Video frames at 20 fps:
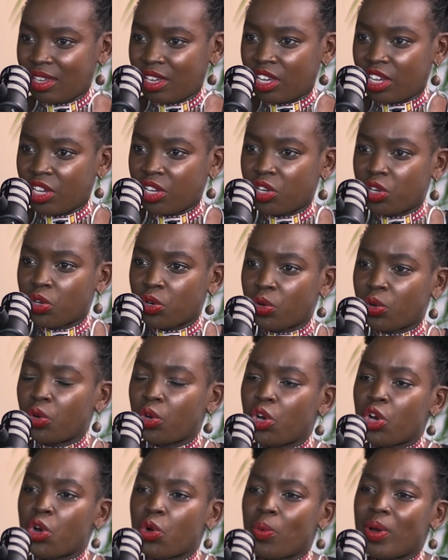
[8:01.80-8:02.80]
Right. You know,
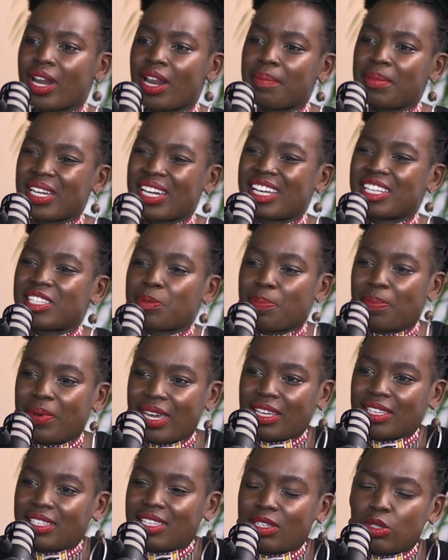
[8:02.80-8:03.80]
when I'm in a
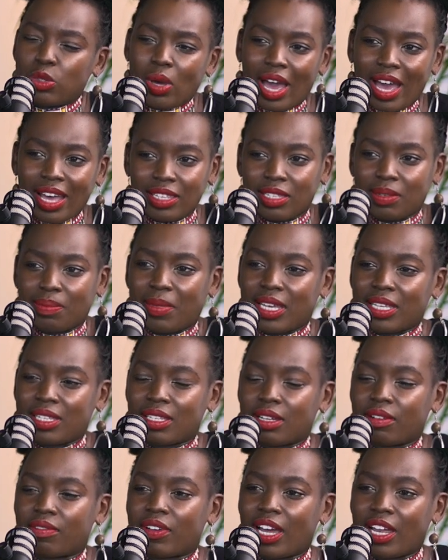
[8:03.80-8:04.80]
space to ask
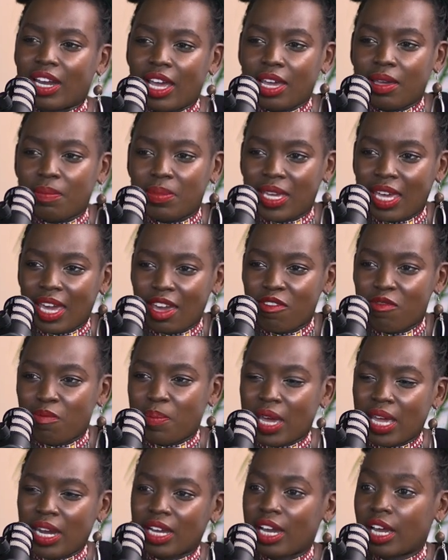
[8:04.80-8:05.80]
myself, can I behave
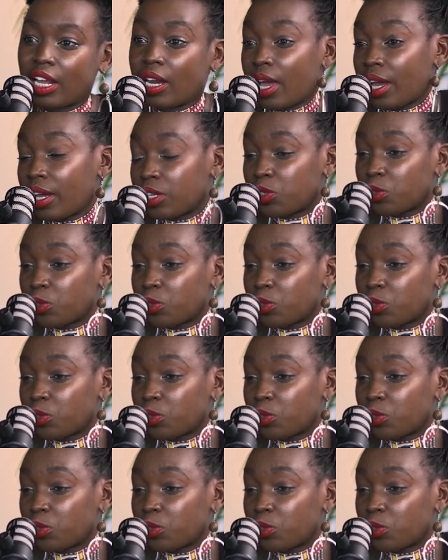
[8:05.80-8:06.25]
better? Can I